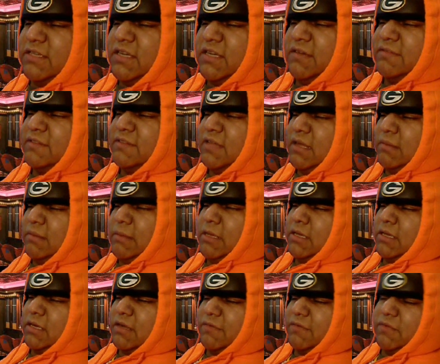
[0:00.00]
Chief
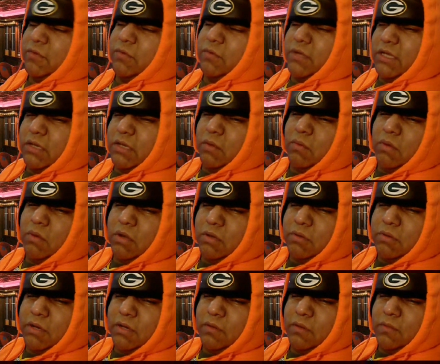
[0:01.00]
Tomahawk of the Week
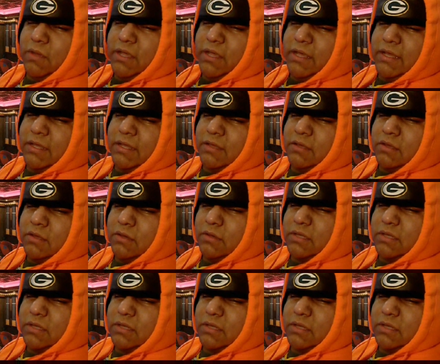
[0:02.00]
Award right away.